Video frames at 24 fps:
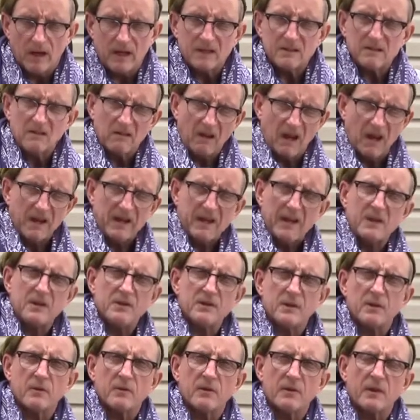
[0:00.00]
It's a lot
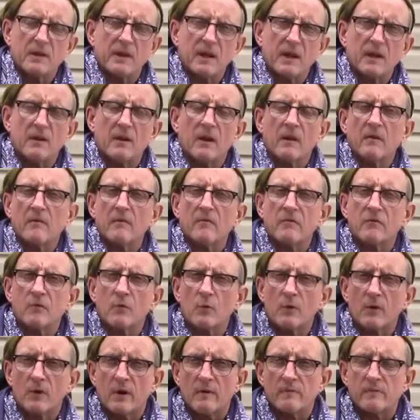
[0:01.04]
easier than getting on the
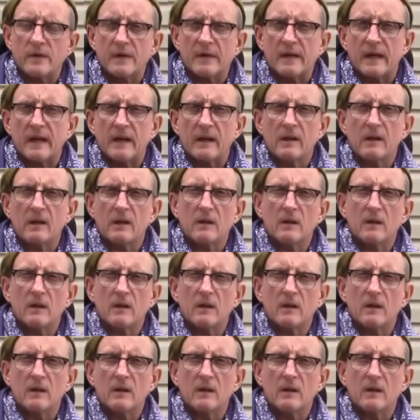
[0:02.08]
floor every day.